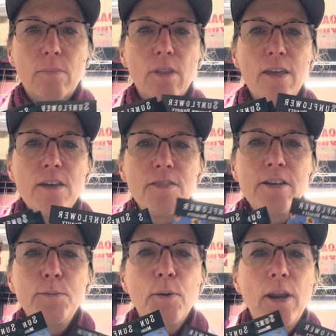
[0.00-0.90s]
thought
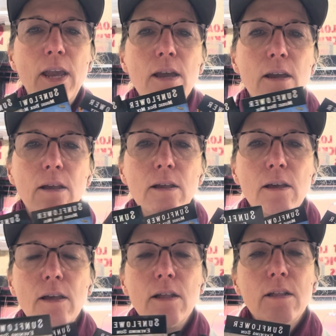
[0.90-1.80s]
this pretty.
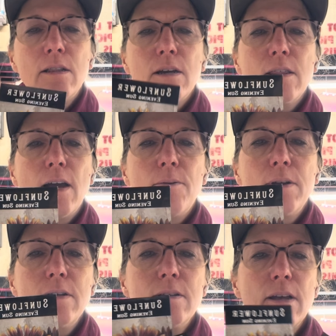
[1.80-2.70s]
Look at that
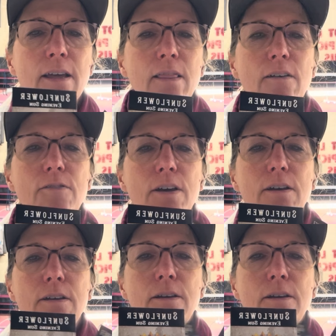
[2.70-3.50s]
one. I love the